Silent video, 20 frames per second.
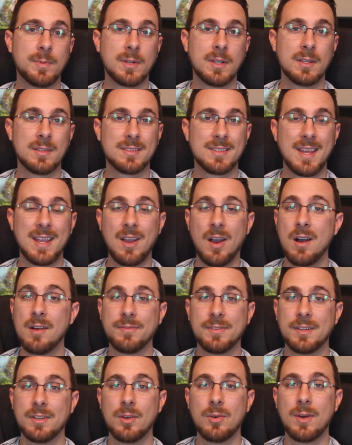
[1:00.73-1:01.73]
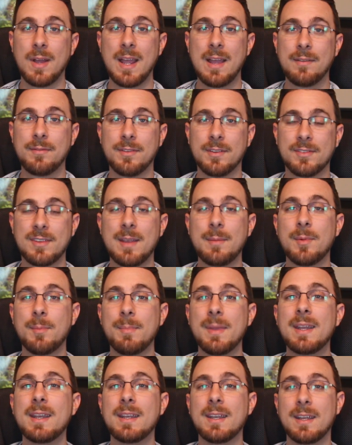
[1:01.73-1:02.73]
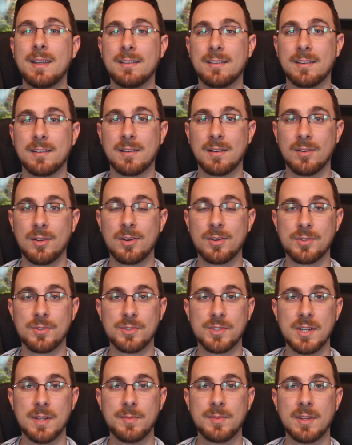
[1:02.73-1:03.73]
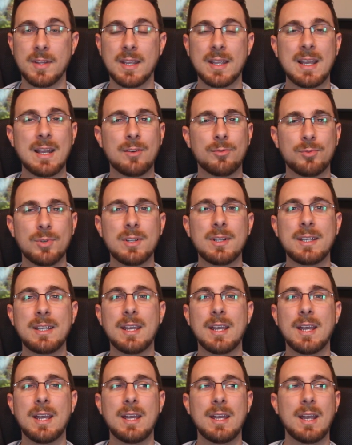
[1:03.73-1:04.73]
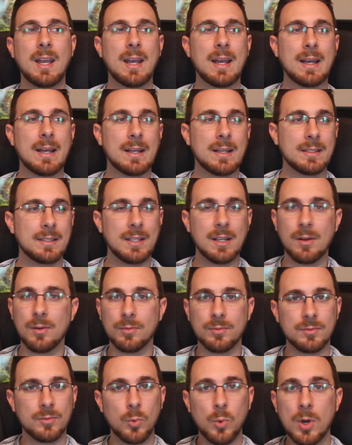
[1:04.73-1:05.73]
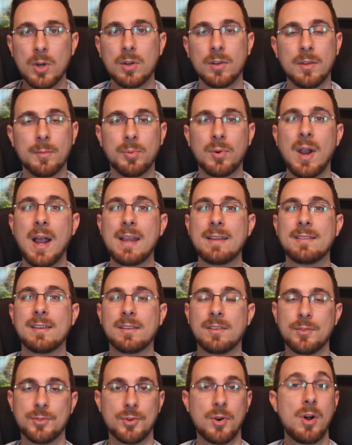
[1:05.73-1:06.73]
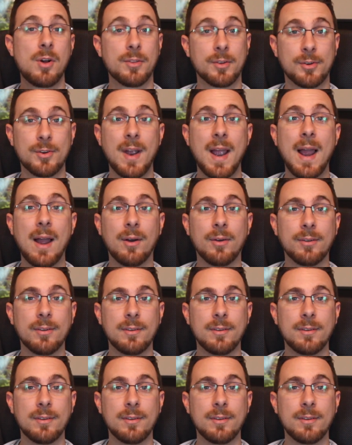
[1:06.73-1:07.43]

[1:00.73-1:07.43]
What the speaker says: because they often don't have the same amenities as the larger ships, and they gotta really work on the pricing to draw the crowd.